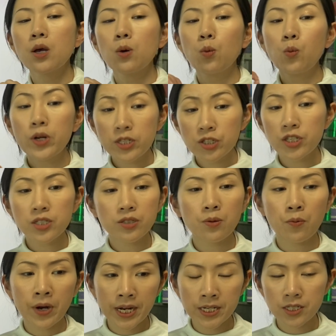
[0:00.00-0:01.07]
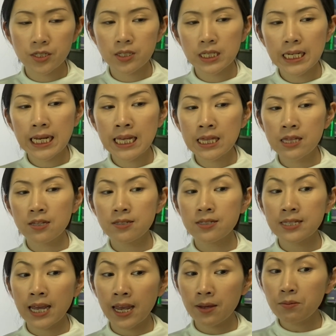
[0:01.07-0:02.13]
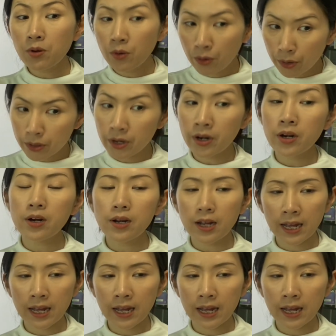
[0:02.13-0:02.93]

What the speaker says: which is arranged in the same order